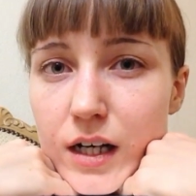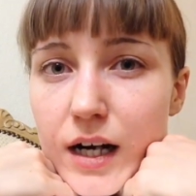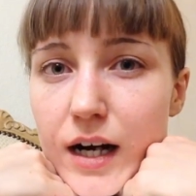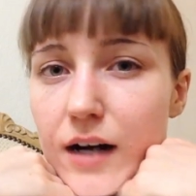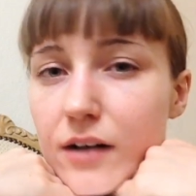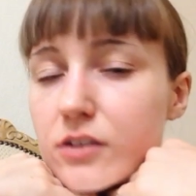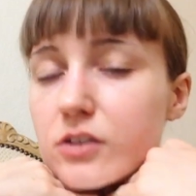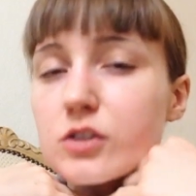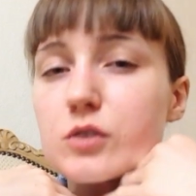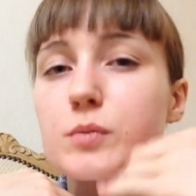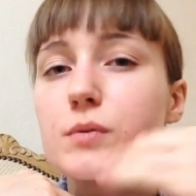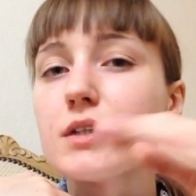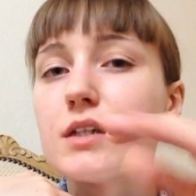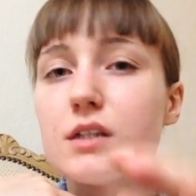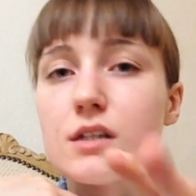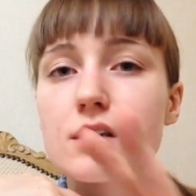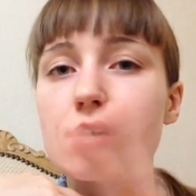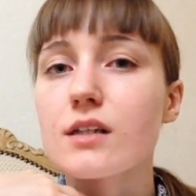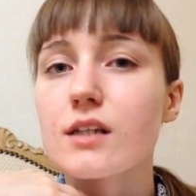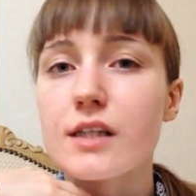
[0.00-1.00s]
I'll explain
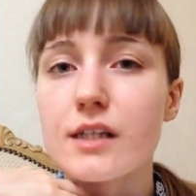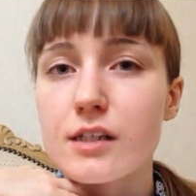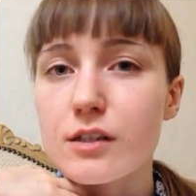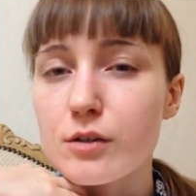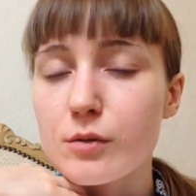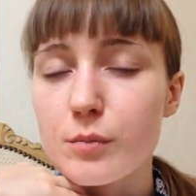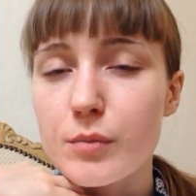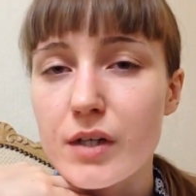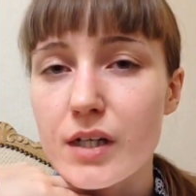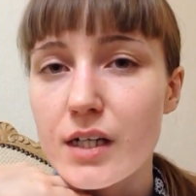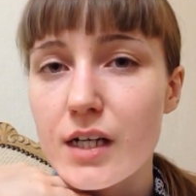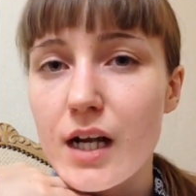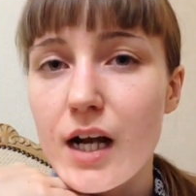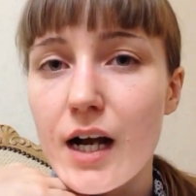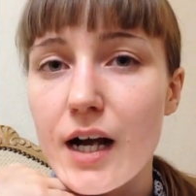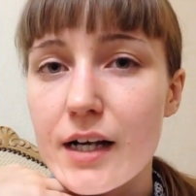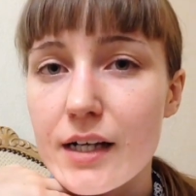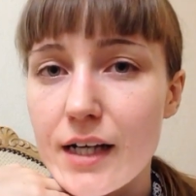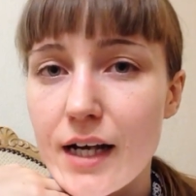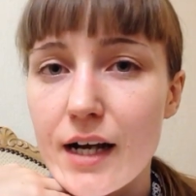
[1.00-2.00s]
it later, but
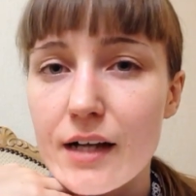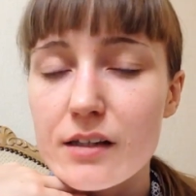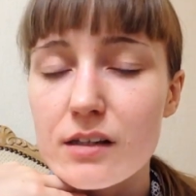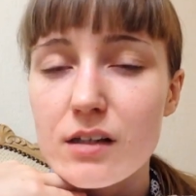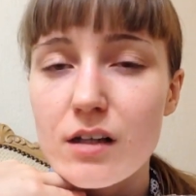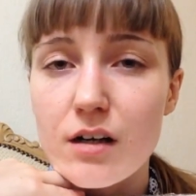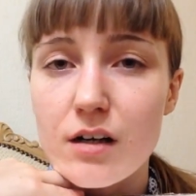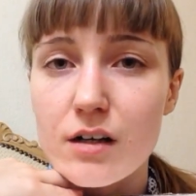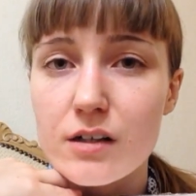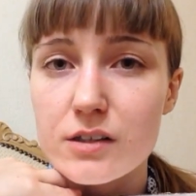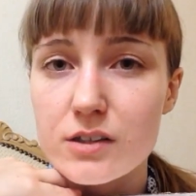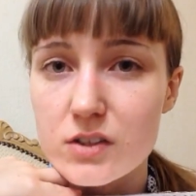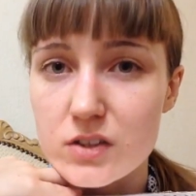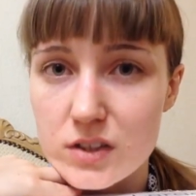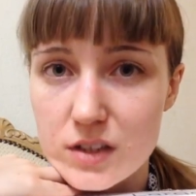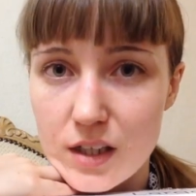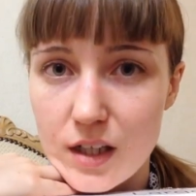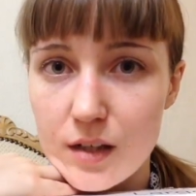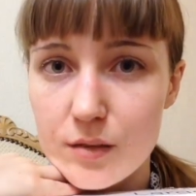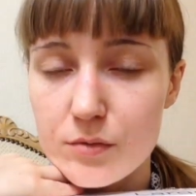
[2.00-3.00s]
I had the
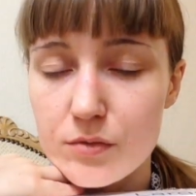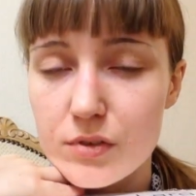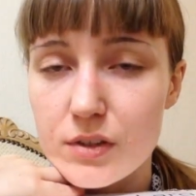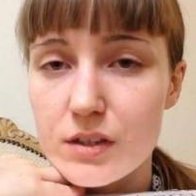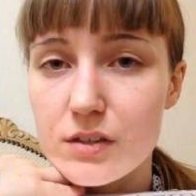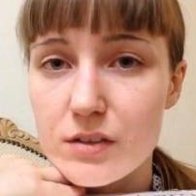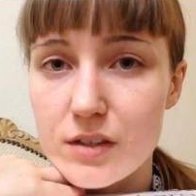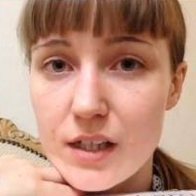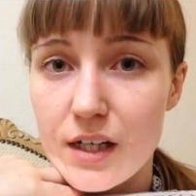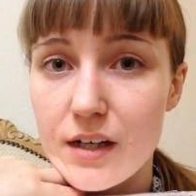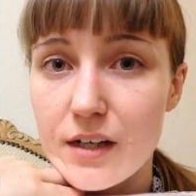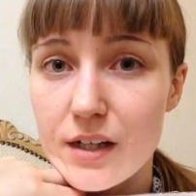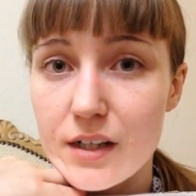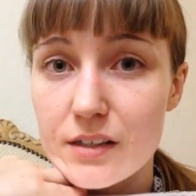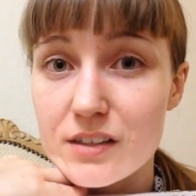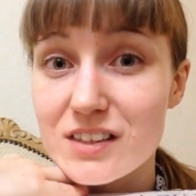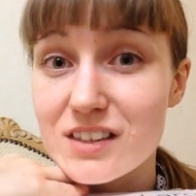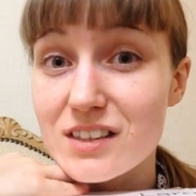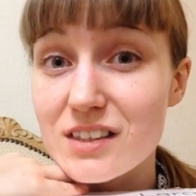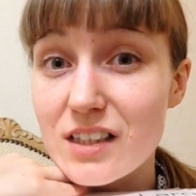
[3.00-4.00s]
hardest time figuring out how
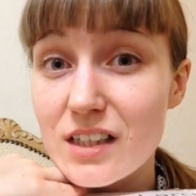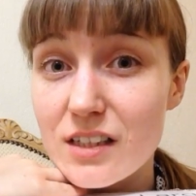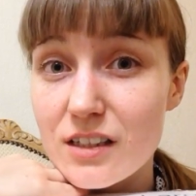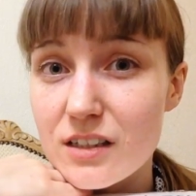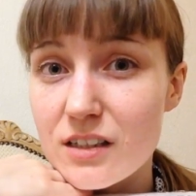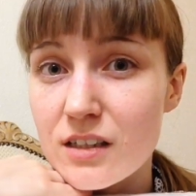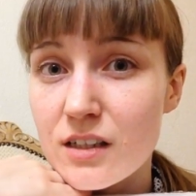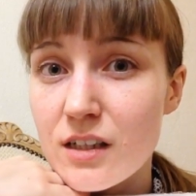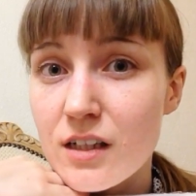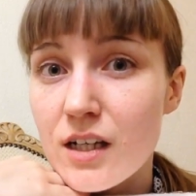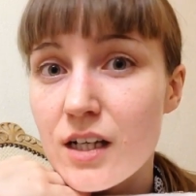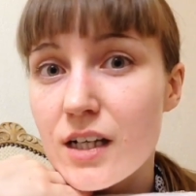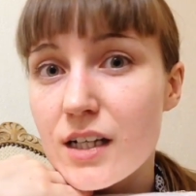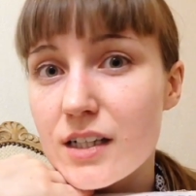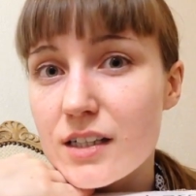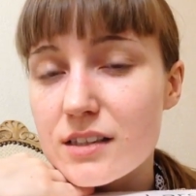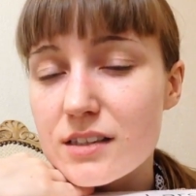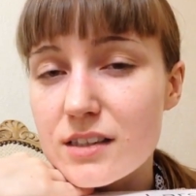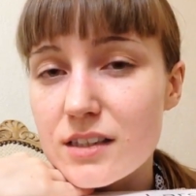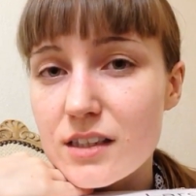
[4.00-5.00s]
to say it
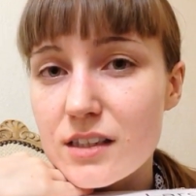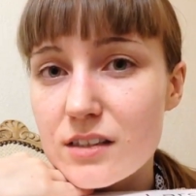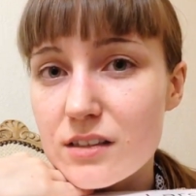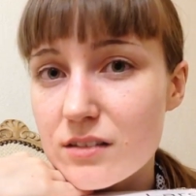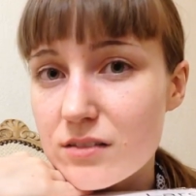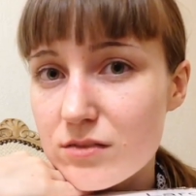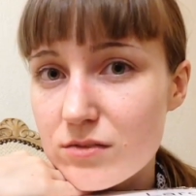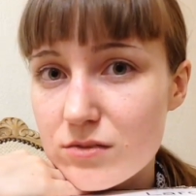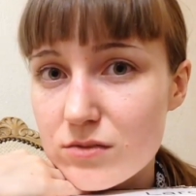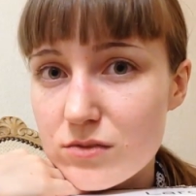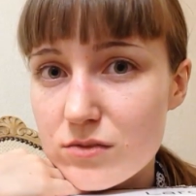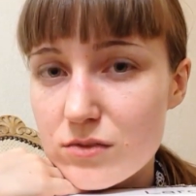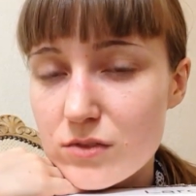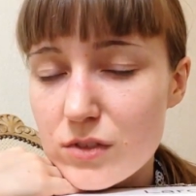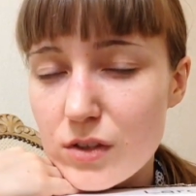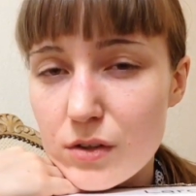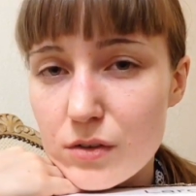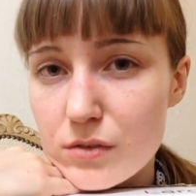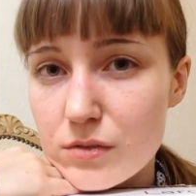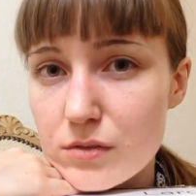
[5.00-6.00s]
because I
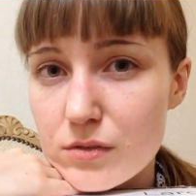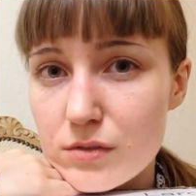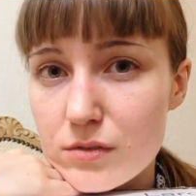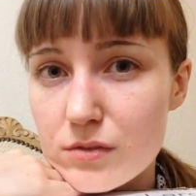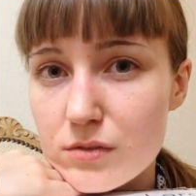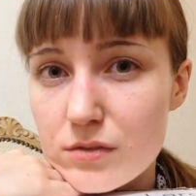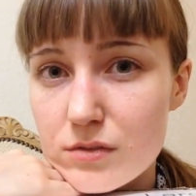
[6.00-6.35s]
don't